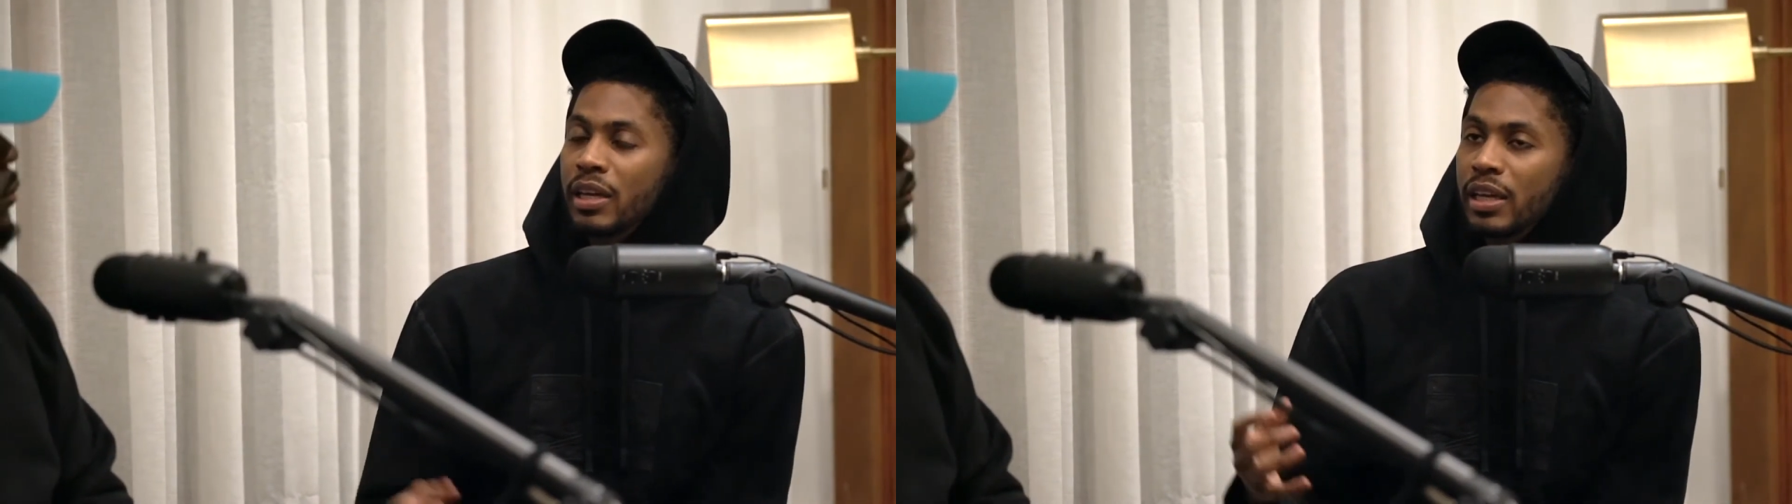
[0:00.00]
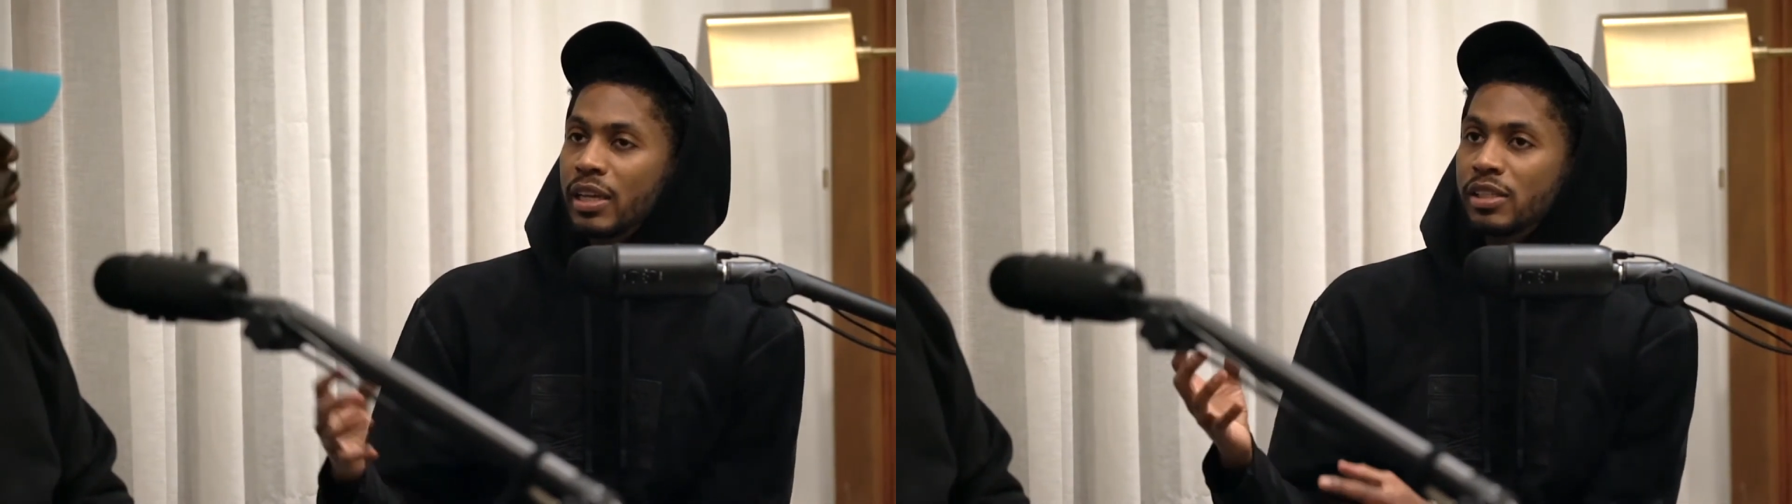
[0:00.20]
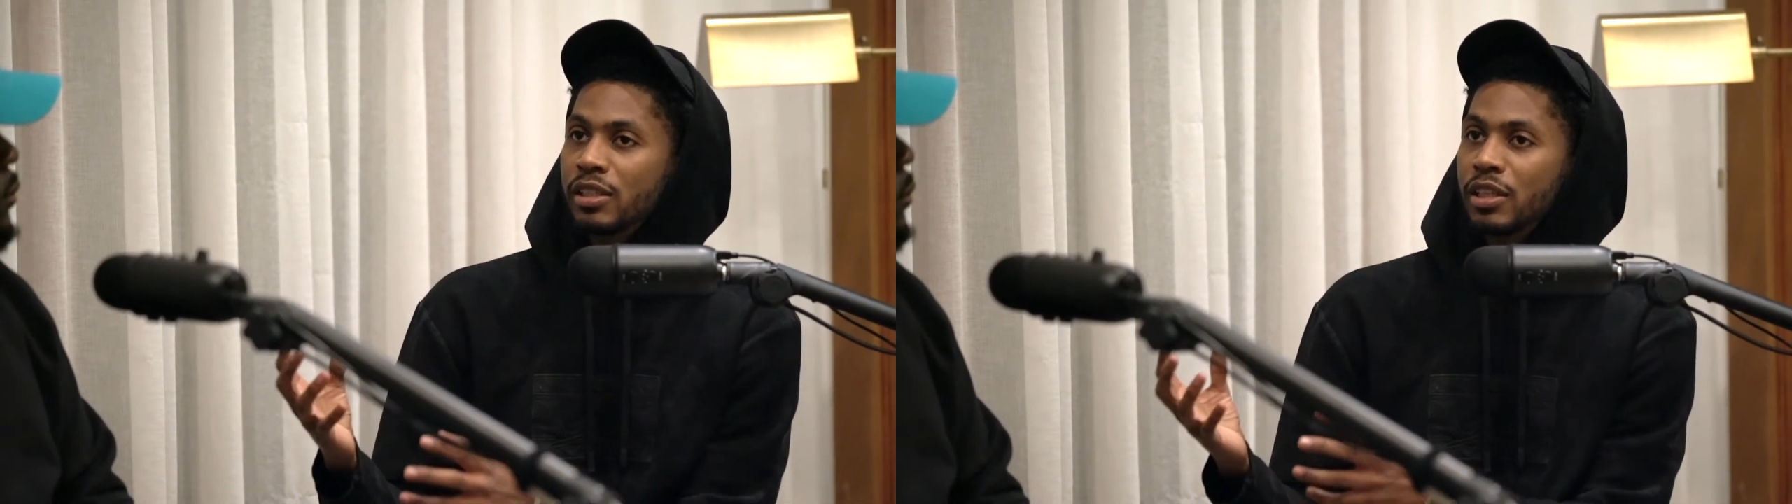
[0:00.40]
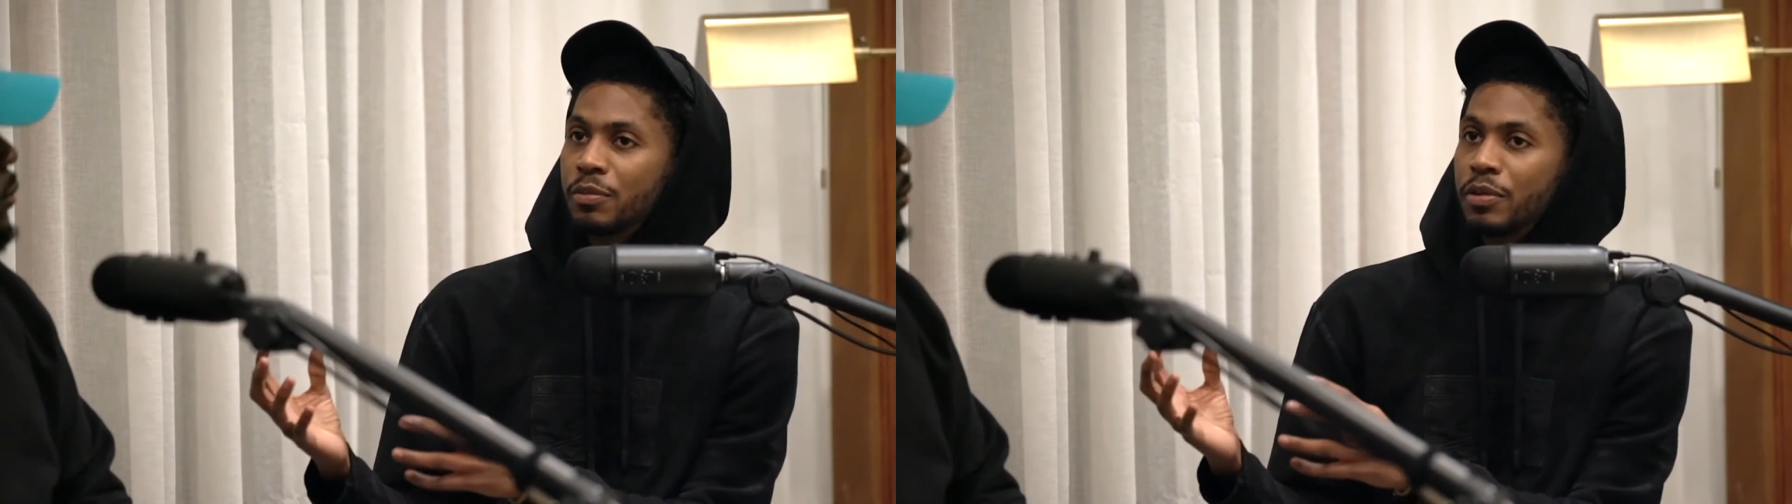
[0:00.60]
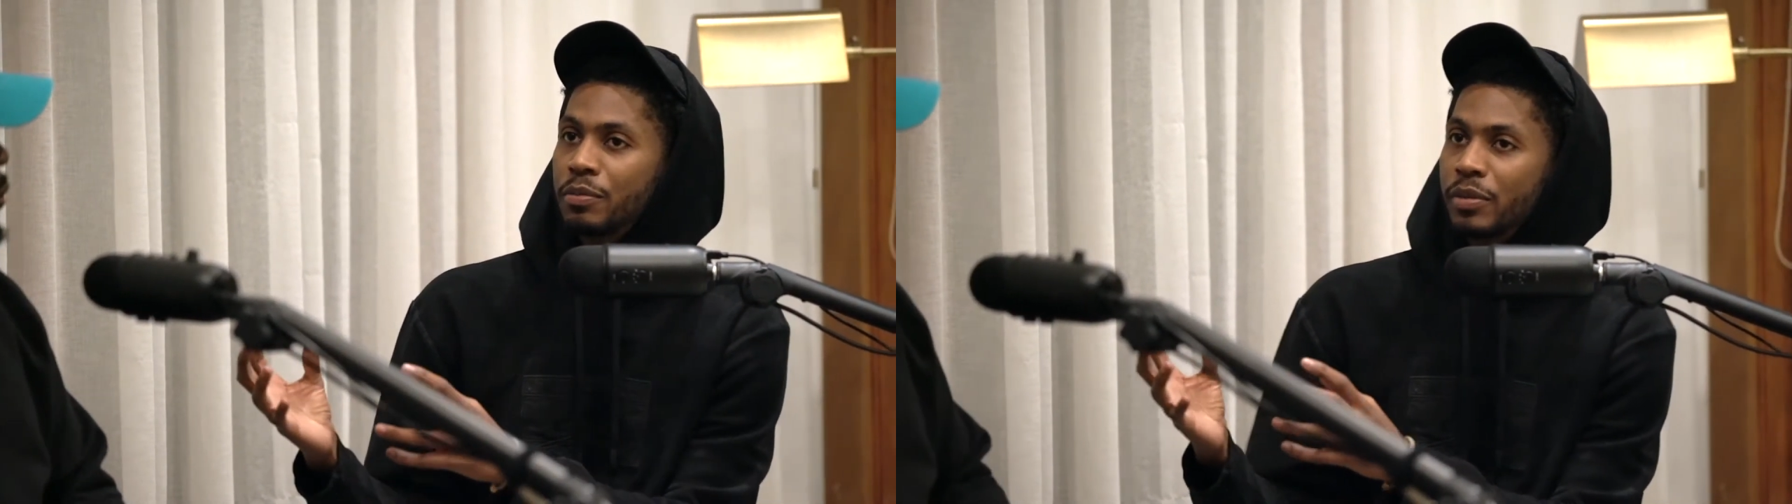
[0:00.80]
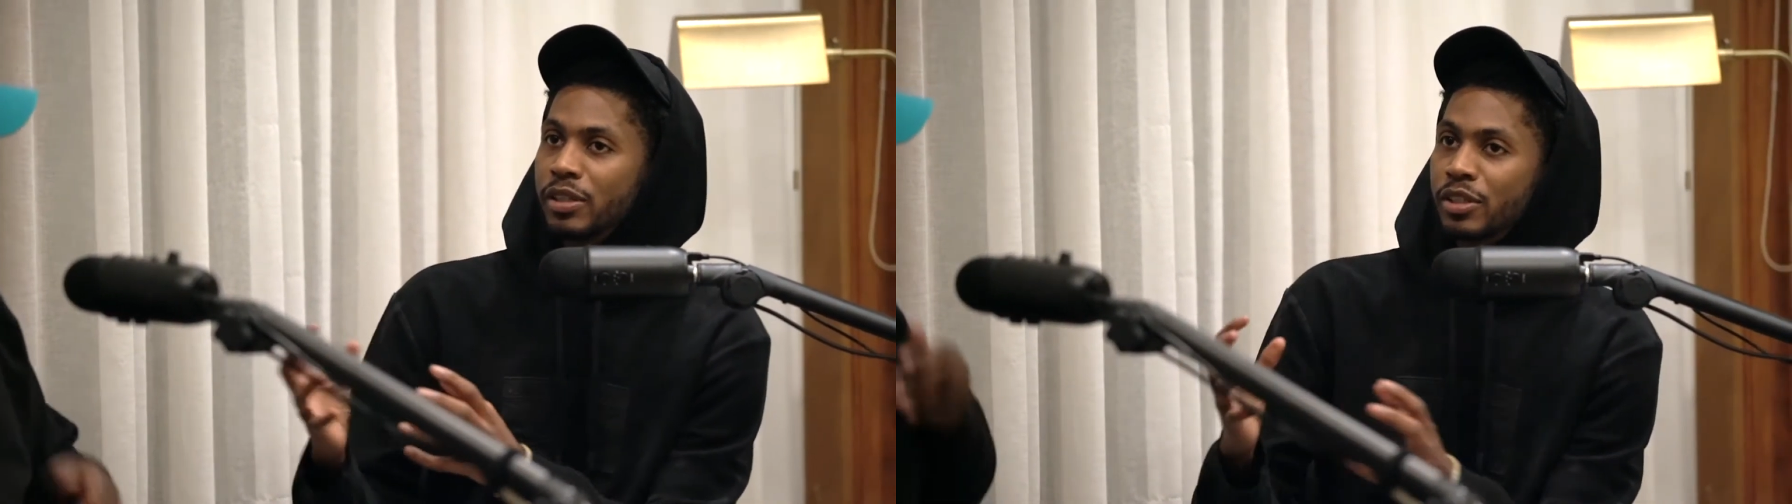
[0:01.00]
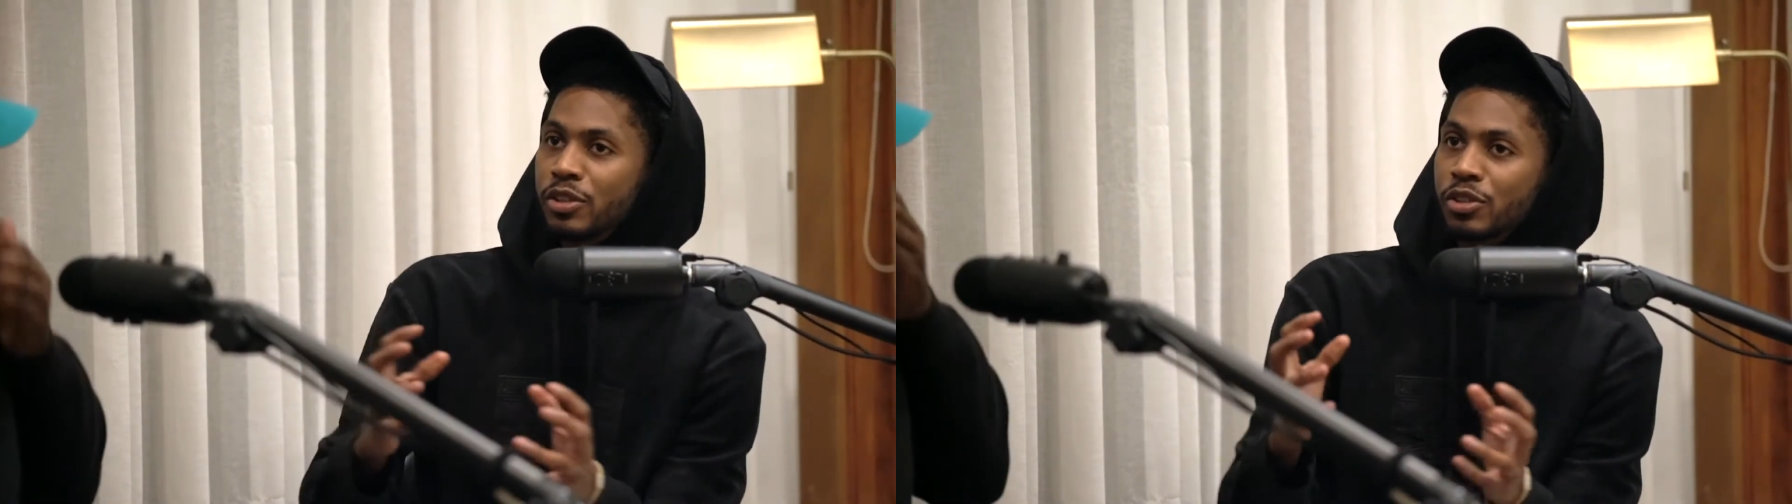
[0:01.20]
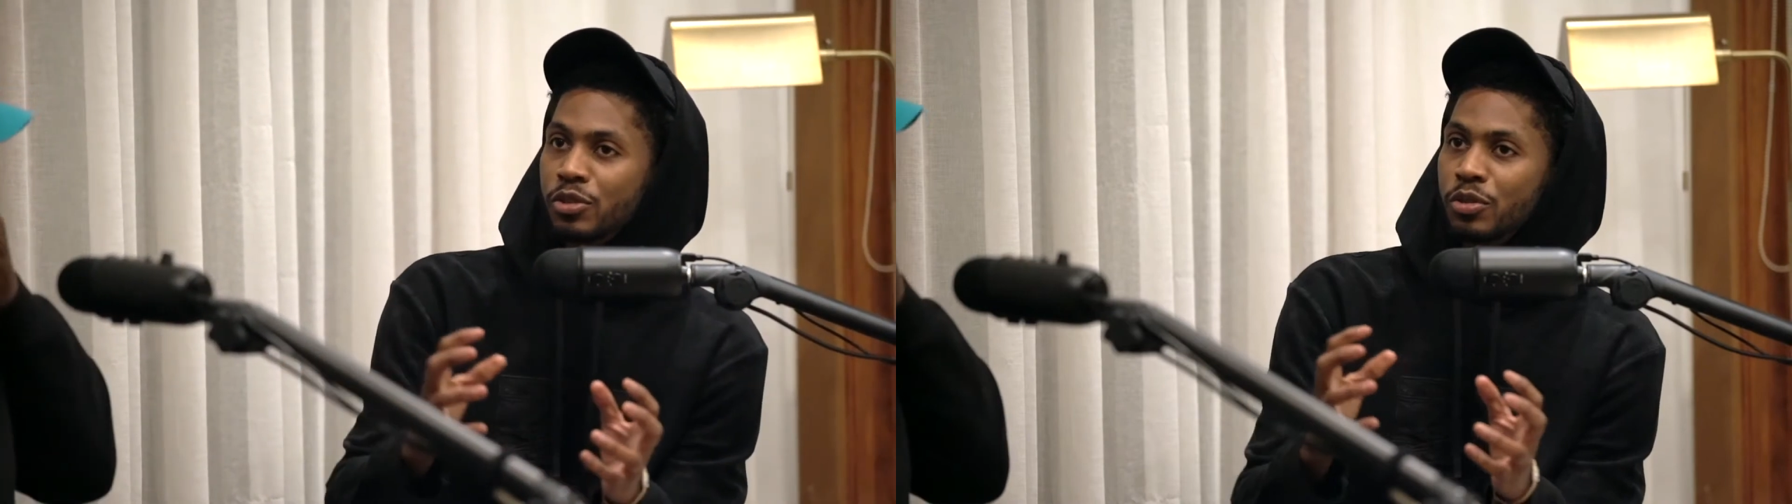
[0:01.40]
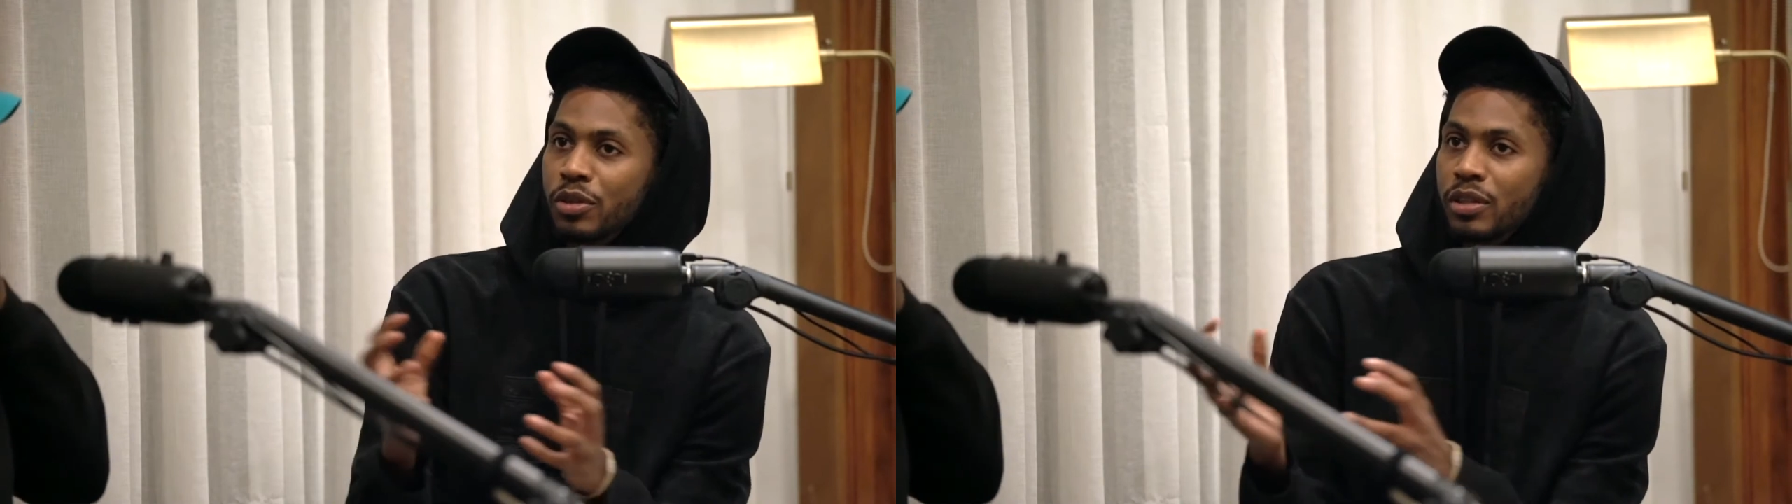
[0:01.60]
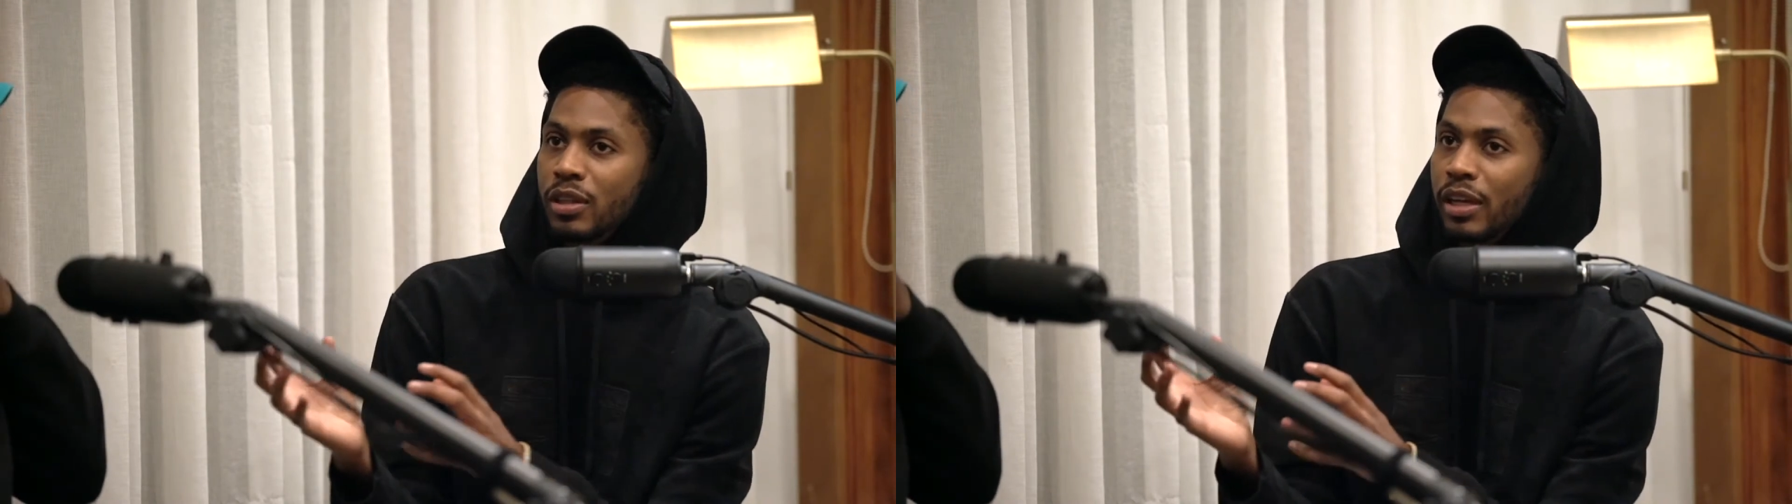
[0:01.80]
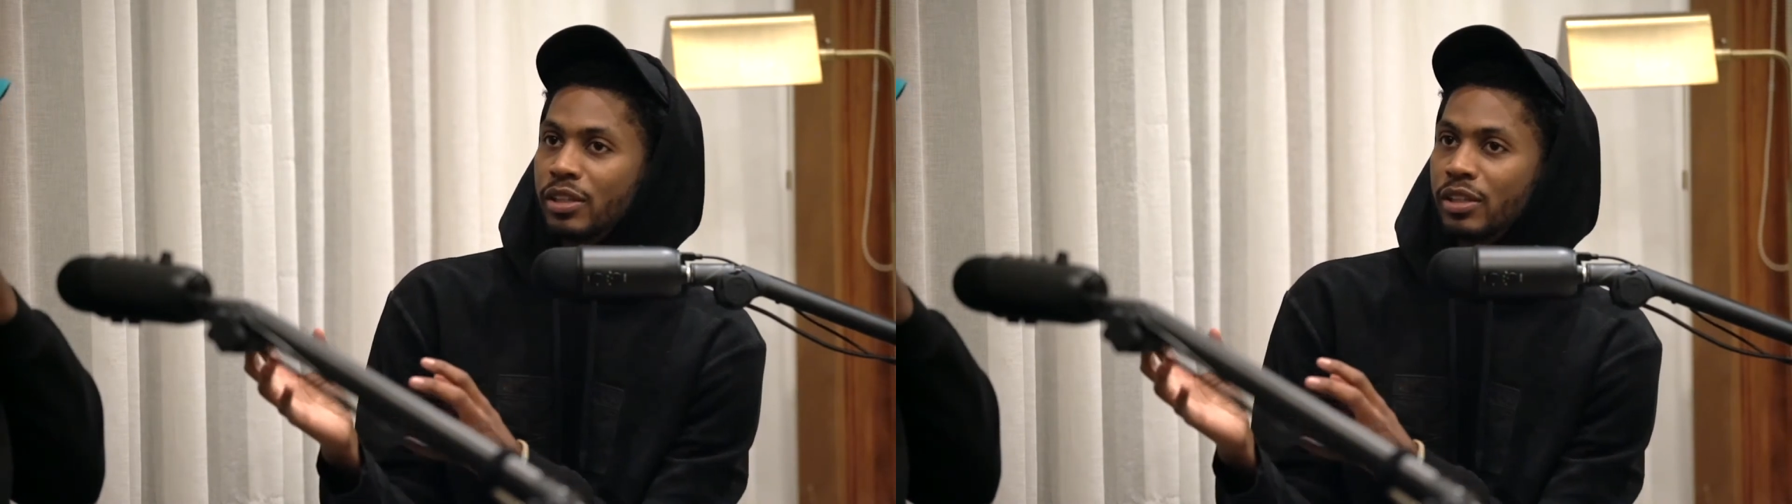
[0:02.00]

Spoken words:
easily be misconstrued and like